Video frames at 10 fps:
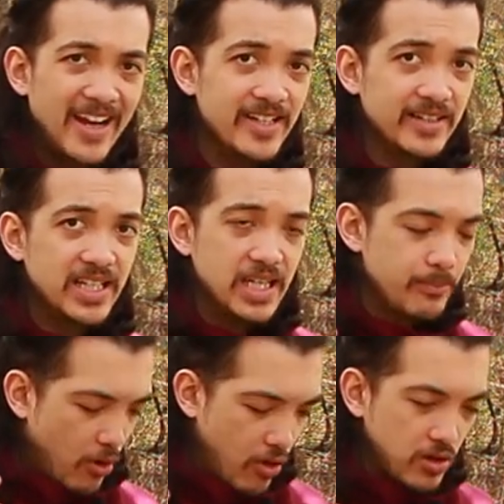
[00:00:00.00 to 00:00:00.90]
I did keep
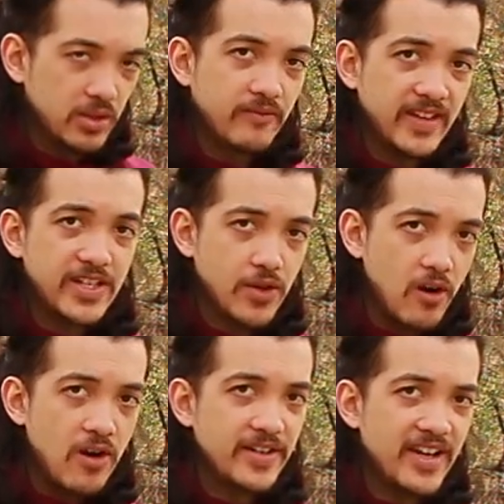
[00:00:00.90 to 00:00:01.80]
all of this
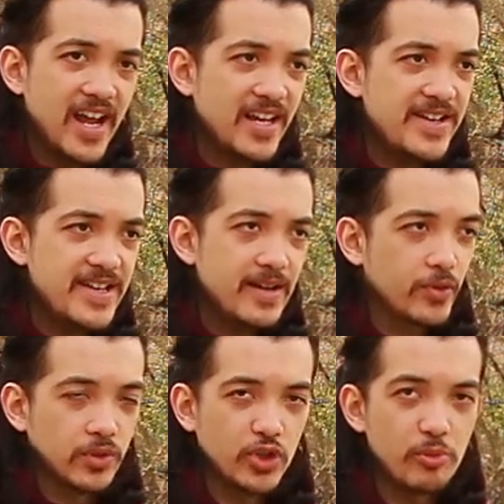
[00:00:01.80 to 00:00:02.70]
on, and
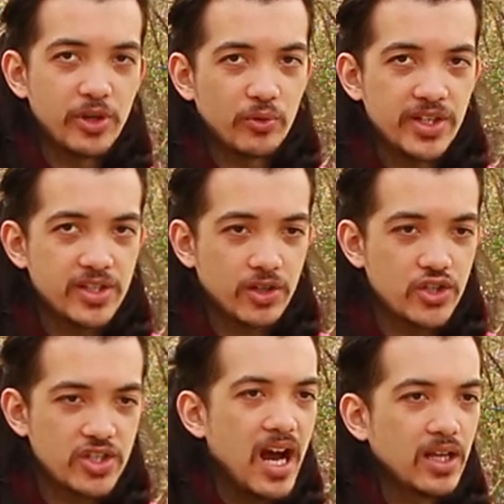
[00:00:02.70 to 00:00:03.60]
through a little bit of
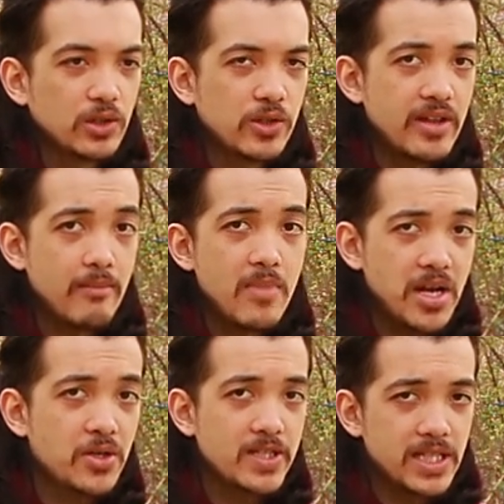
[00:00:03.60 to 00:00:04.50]
research, I learned that
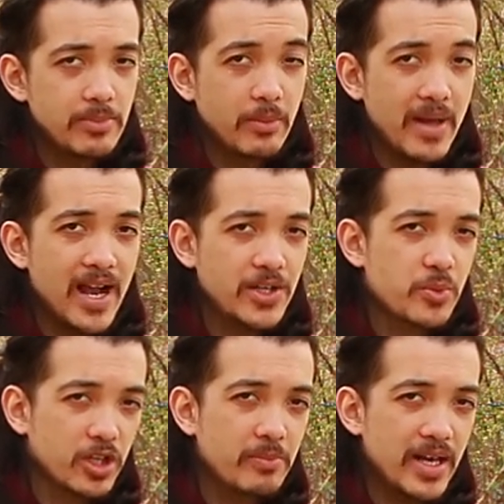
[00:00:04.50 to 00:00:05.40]
modern sleeping bags
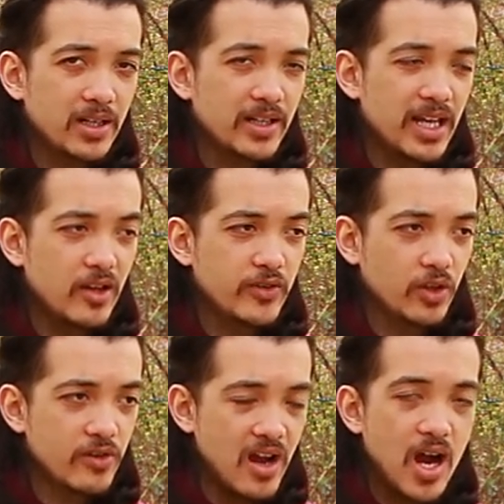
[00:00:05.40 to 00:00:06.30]
work better if
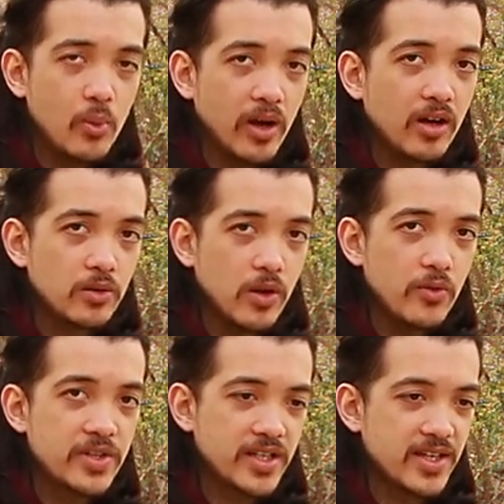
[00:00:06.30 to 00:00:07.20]
you're not wearing
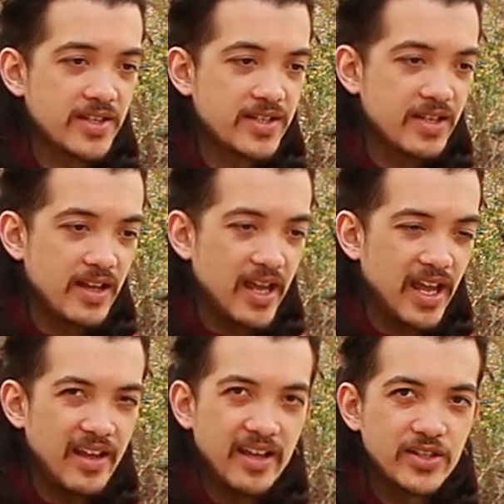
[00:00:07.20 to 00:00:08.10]
clothes because
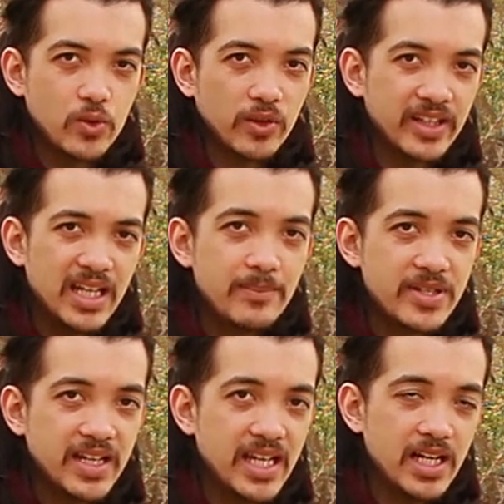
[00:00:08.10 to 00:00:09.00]
it sort of
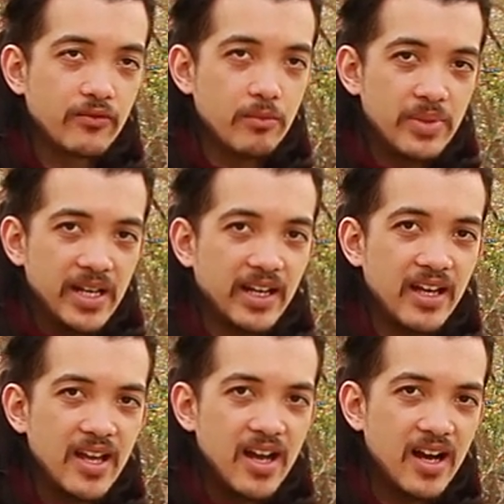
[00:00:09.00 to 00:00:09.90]
keeps the heat from
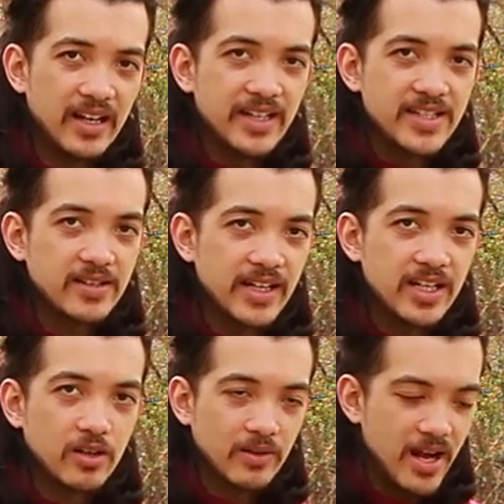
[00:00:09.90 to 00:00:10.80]
being
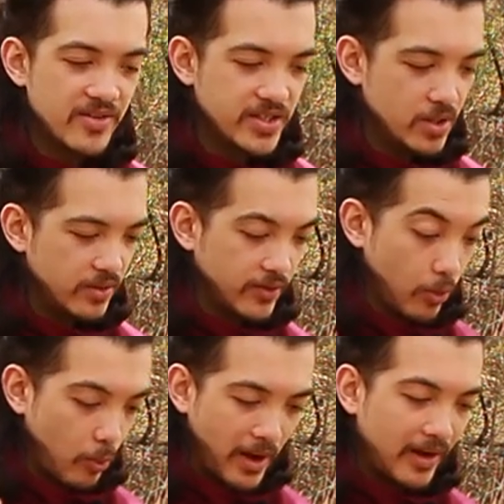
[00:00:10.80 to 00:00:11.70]
insulated around you if
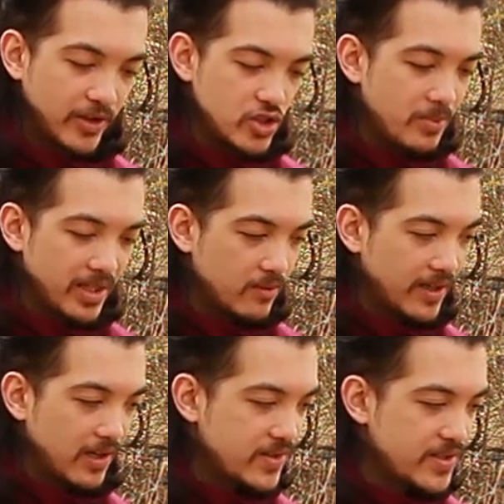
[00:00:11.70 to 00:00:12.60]
you're wearing too many
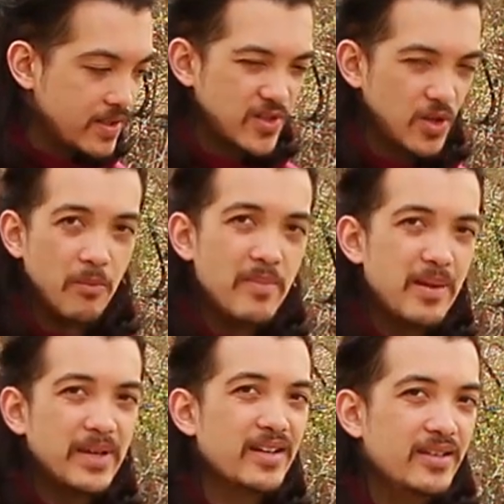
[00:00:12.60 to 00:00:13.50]
layers. So
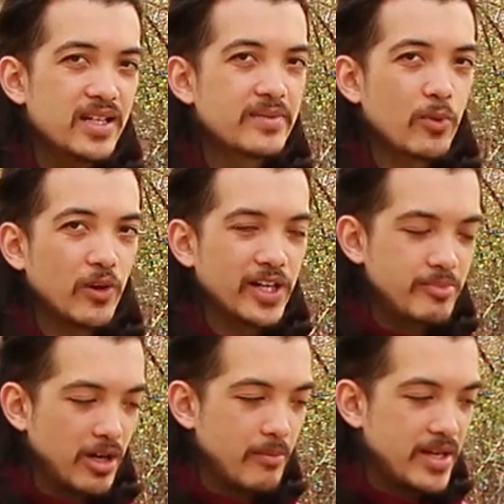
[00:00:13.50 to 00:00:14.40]
maybe it needs more
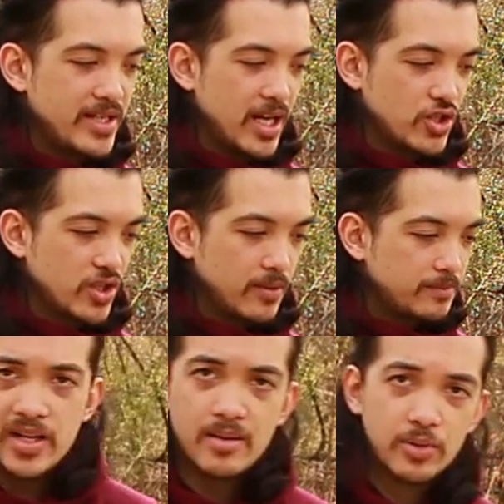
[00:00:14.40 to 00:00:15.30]
experimentation.
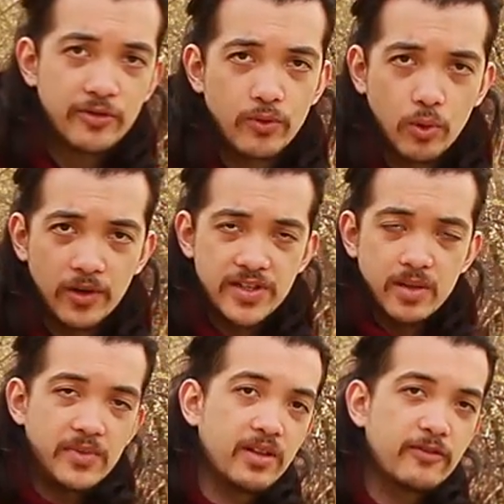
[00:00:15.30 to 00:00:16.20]
Number four,
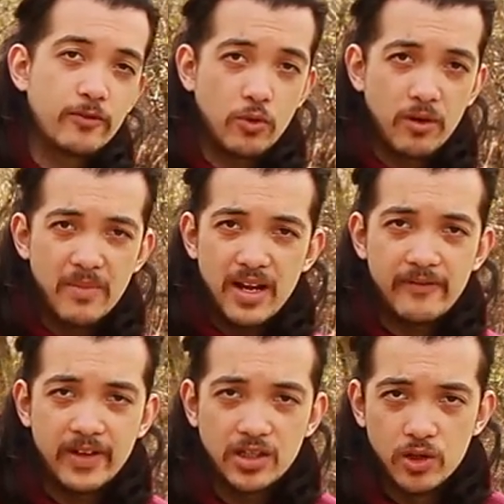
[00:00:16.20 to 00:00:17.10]
something for my
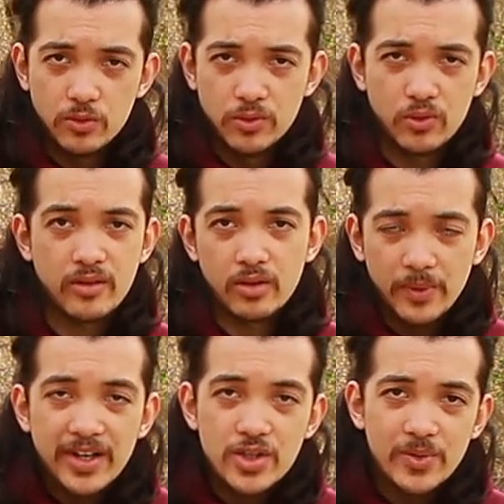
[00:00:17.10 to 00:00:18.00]
fellow Lord of the
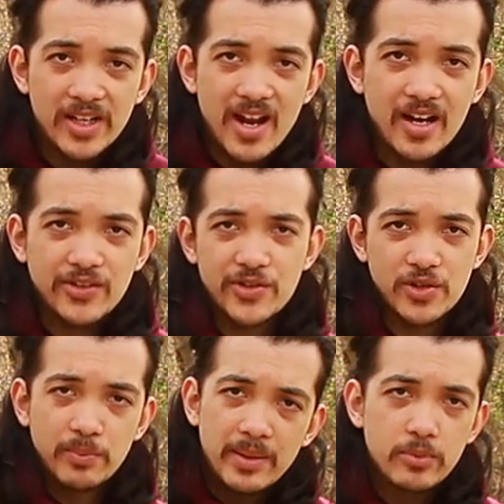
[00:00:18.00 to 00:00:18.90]
Rings
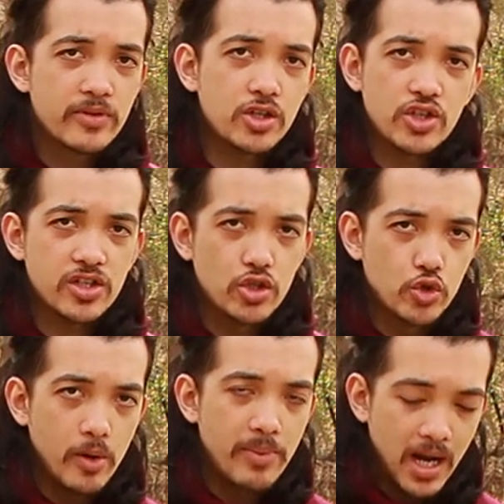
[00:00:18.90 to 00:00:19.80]
reenactors or people that just
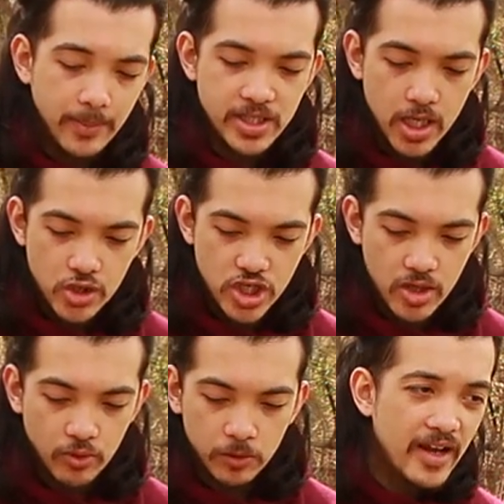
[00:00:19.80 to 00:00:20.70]
enjoy pipes in
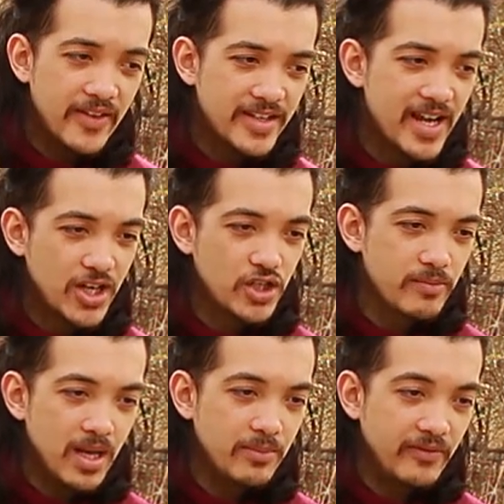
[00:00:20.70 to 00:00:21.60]
general. And this actually
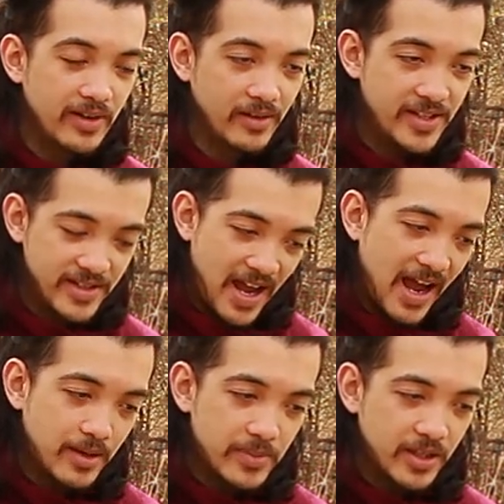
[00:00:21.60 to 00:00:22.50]
made me very
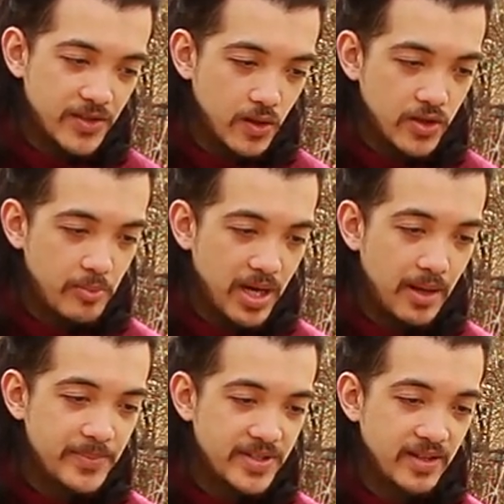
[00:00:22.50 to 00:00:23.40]
sad because all the
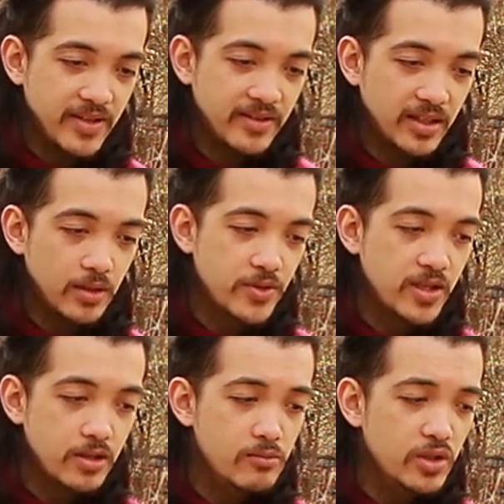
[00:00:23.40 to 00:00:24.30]
pipes that they use
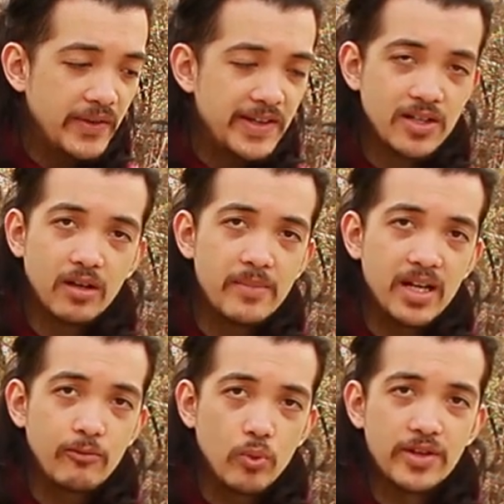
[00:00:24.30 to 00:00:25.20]
in the movies are
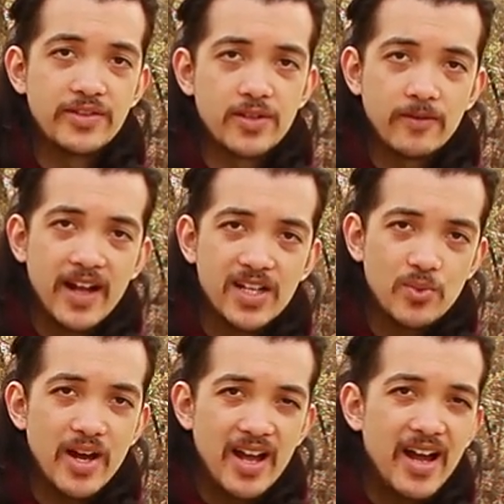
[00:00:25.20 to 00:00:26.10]
made of wood. So that's
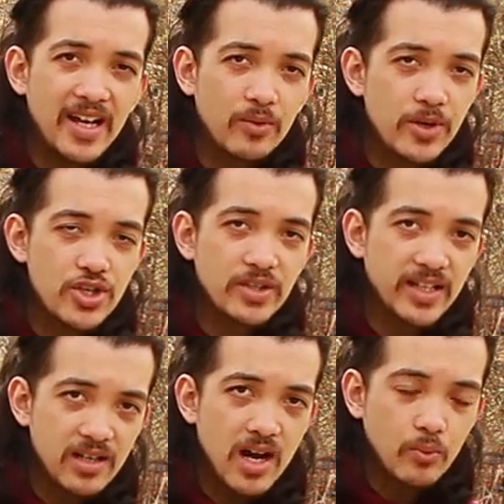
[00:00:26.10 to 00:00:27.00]
why I originally
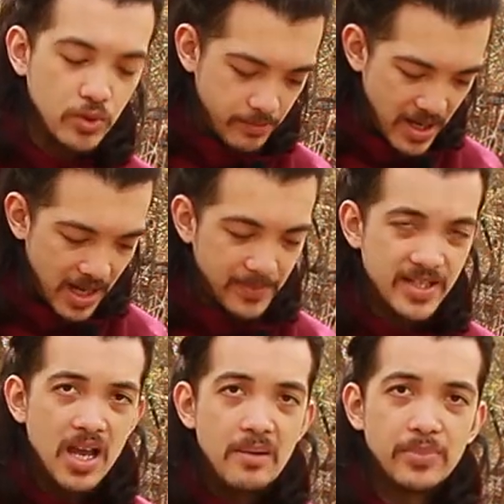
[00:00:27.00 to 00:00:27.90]
got wood pipes.